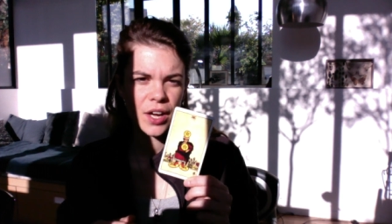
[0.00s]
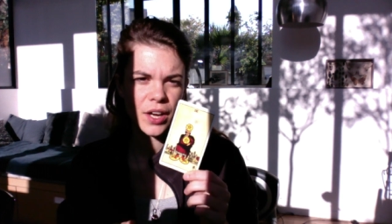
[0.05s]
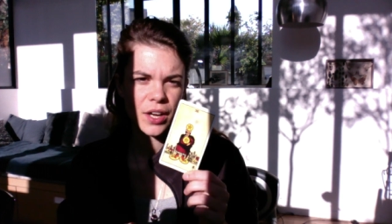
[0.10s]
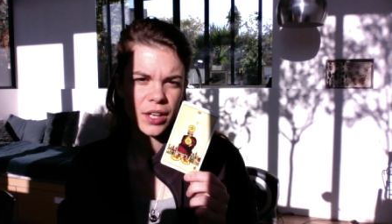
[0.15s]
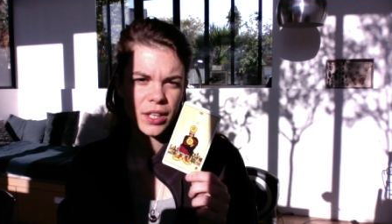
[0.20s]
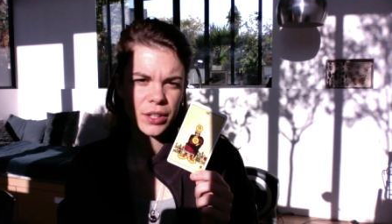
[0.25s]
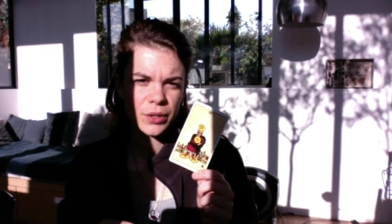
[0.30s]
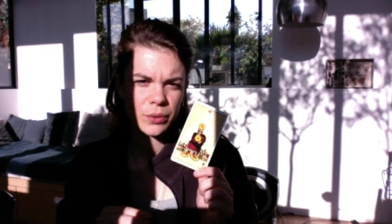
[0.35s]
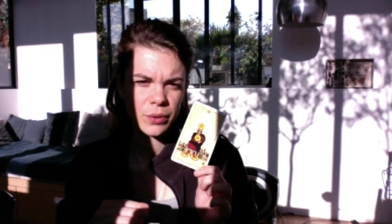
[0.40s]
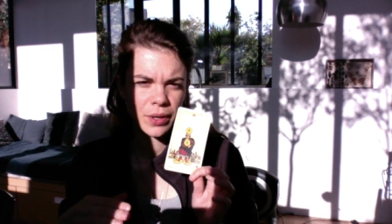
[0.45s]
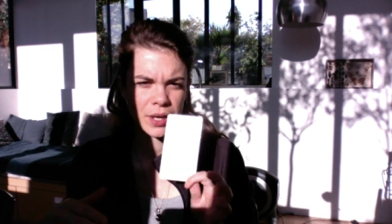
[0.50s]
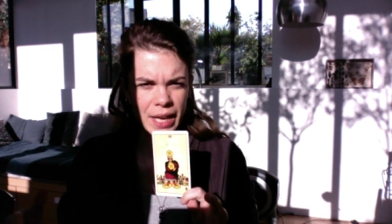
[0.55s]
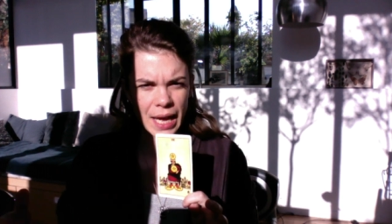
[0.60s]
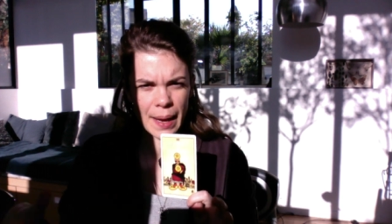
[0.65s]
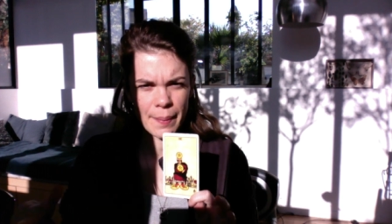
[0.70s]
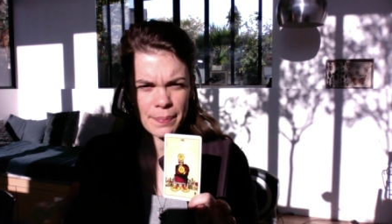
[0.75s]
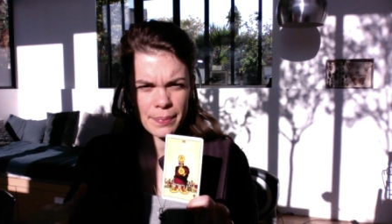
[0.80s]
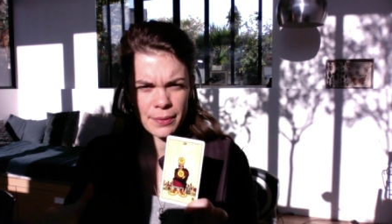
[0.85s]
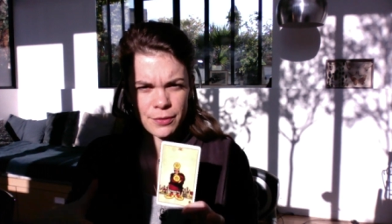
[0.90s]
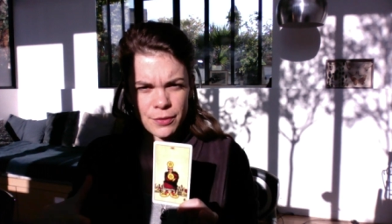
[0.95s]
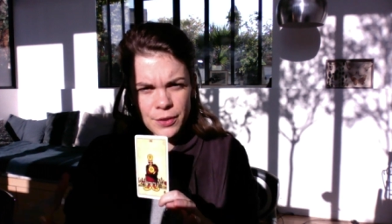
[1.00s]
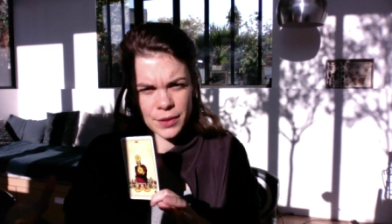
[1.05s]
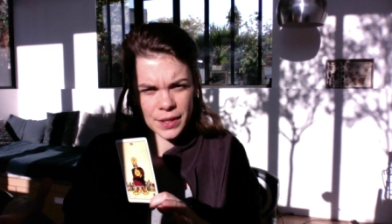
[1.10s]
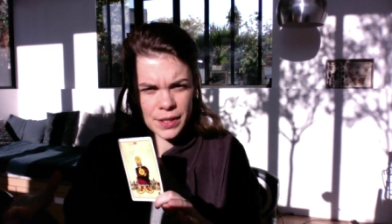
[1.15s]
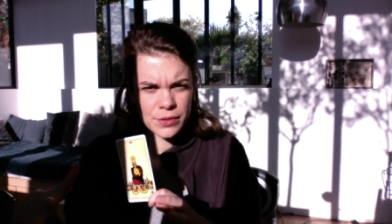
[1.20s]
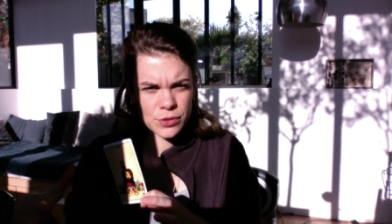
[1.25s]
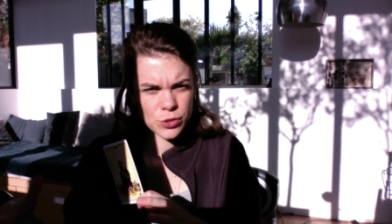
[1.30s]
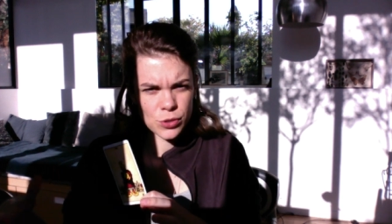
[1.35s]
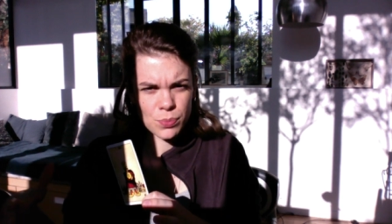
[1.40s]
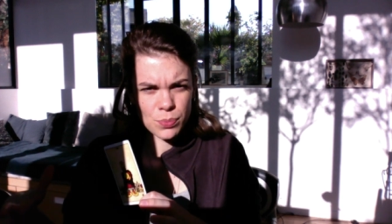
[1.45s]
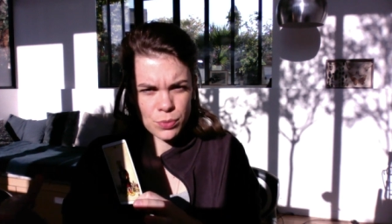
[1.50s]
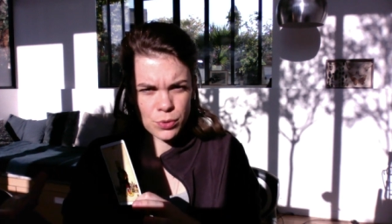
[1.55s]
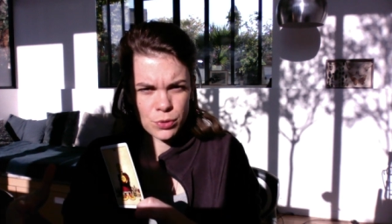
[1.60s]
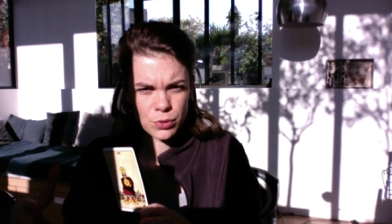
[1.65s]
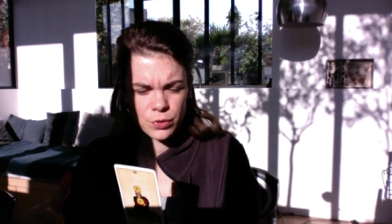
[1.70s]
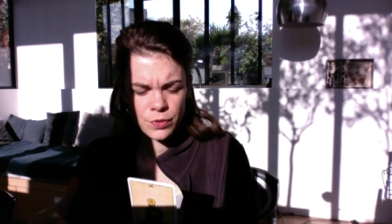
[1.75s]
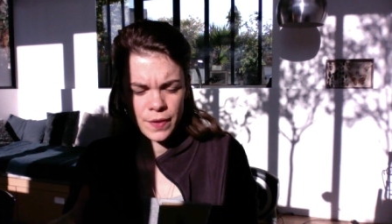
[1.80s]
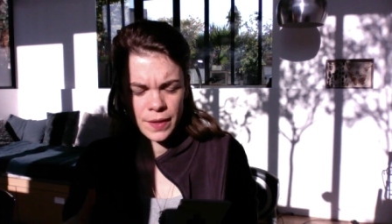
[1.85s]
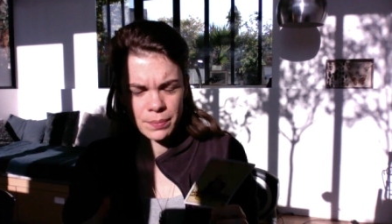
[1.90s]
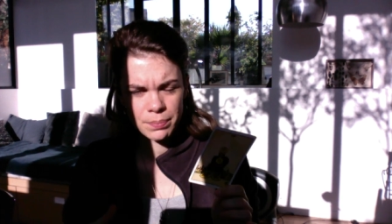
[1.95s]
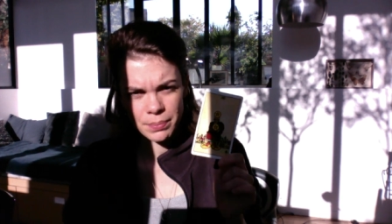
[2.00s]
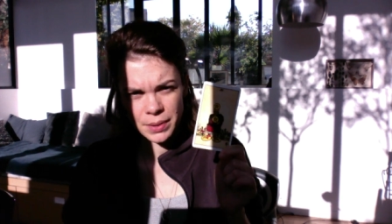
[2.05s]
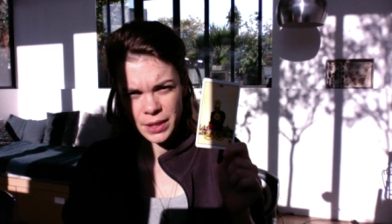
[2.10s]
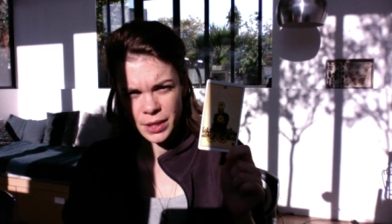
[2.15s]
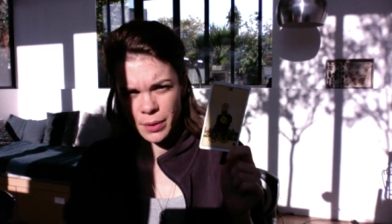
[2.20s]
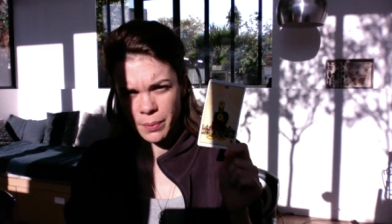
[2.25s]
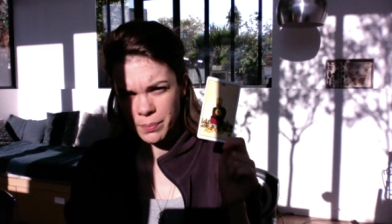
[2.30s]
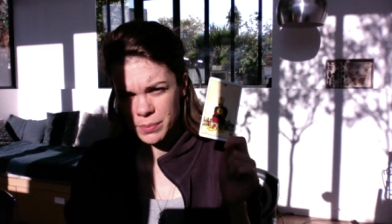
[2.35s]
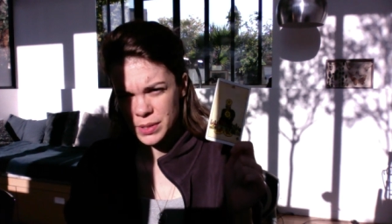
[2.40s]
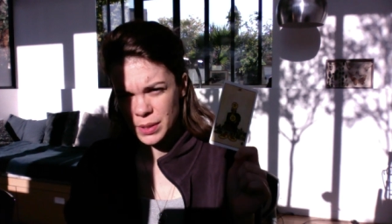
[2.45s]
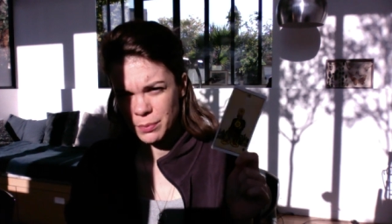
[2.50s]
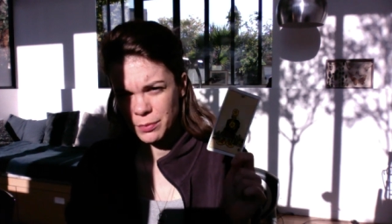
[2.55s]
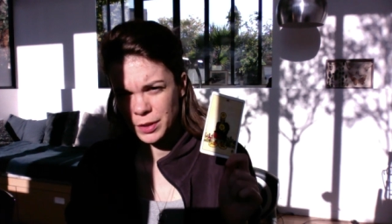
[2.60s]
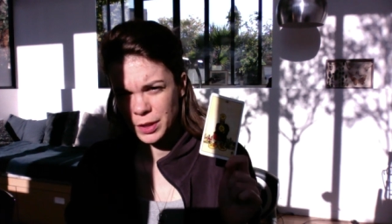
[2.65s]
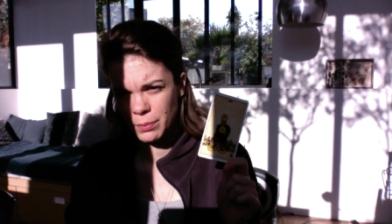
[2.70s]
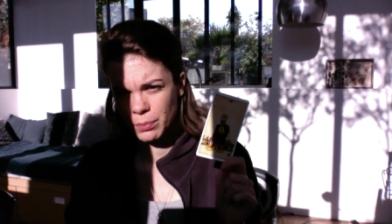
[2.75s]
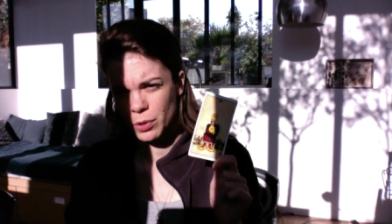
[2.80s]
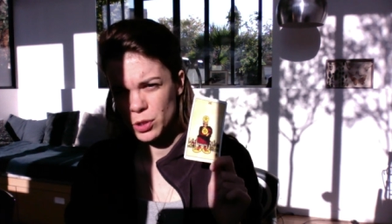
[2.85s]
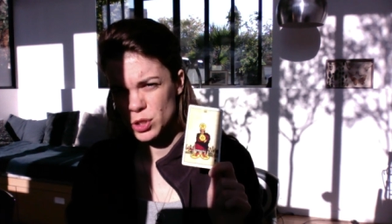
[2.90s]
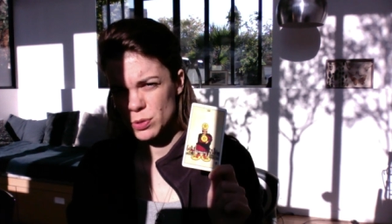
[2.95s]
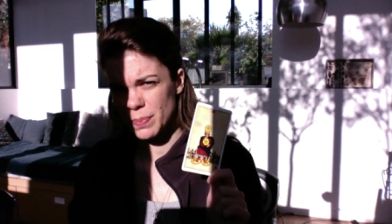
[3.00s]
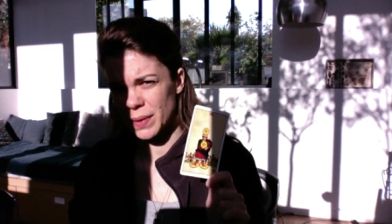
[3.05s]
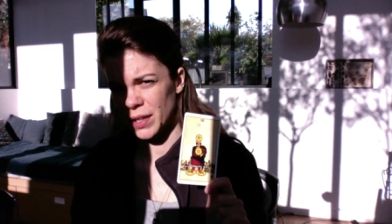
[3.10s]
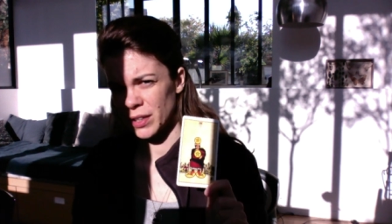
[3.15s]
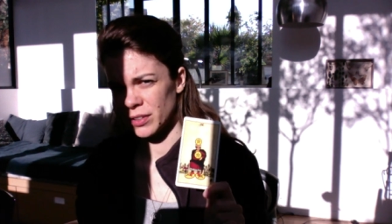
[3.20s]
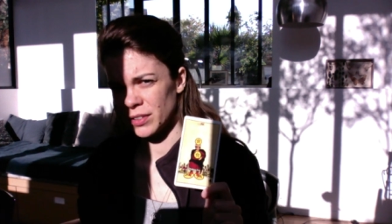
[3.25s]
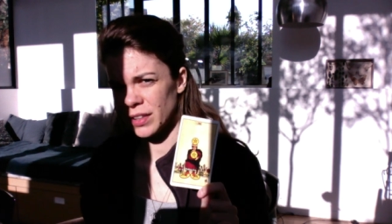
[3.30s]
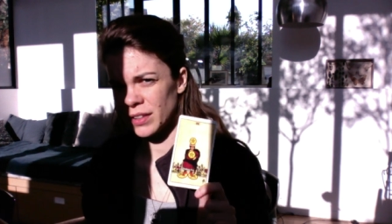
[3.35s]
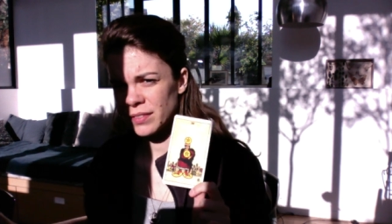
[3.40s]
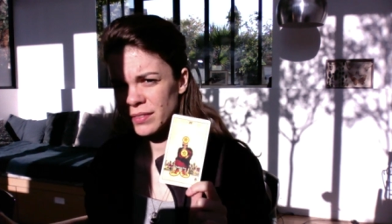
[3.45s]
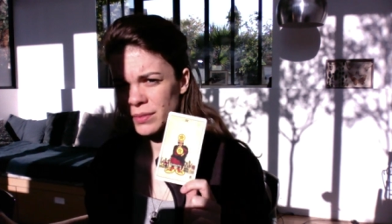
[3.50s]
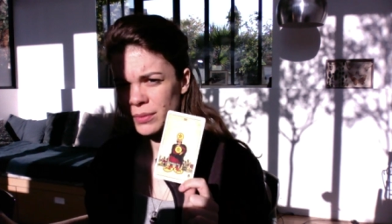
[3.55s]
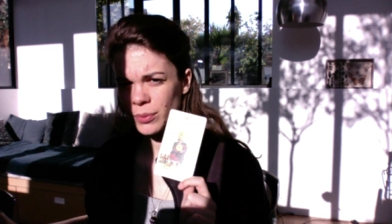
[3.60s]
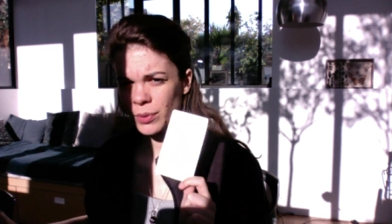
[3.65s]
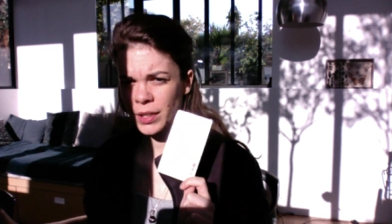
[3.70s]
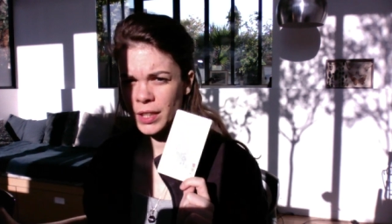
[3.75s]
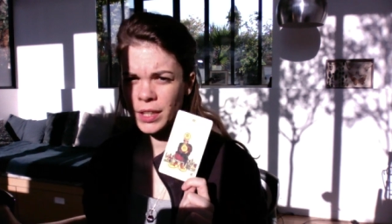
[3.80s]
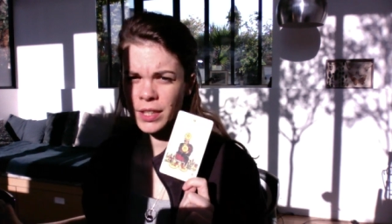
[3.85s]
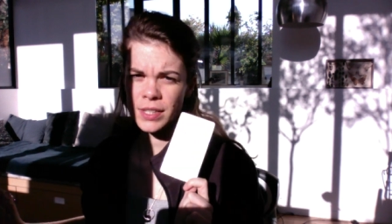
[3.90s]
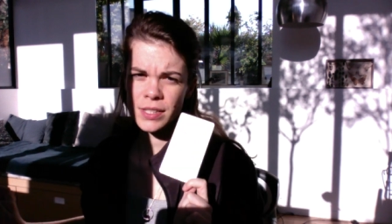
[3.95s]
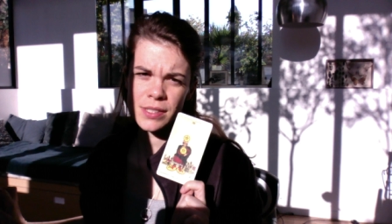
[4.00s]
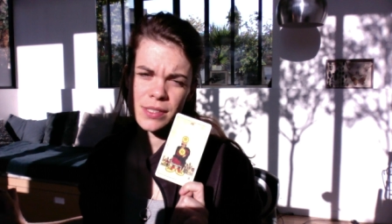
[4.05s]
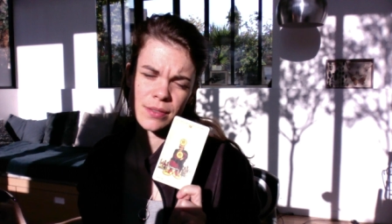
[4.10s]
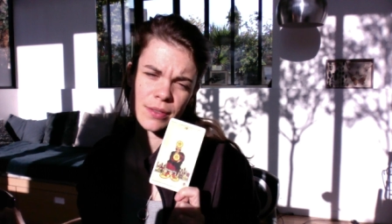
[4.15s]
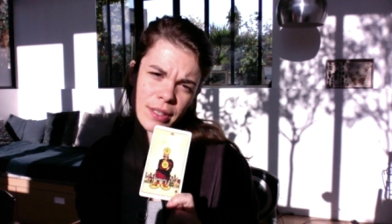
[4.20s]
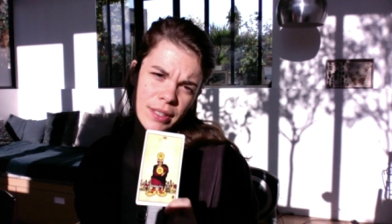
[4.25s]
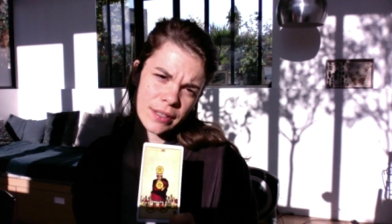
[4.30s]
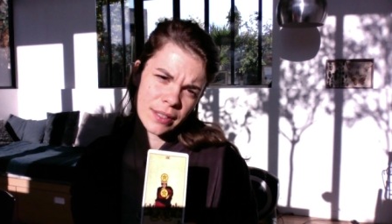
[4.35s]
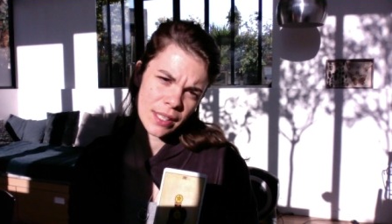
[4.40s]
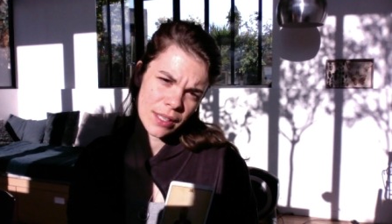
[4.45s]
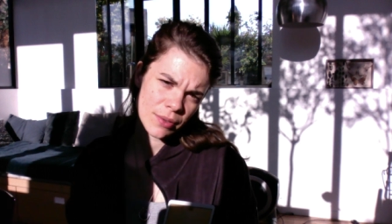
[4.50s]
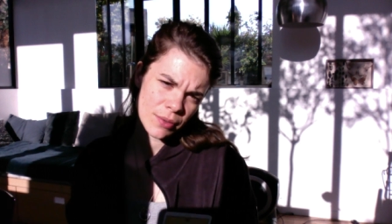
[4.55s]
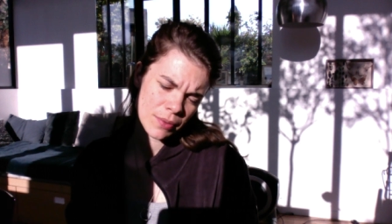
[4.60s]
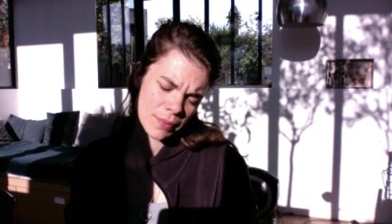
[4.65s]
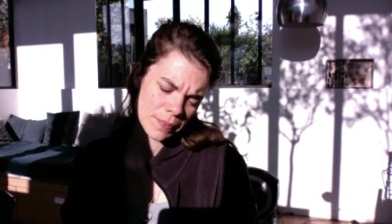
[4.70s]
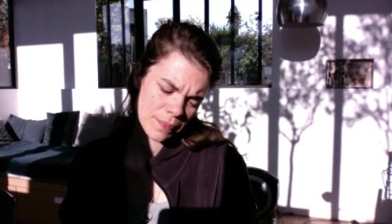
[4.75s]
a little gap for it to move and become something much better than what it is right now.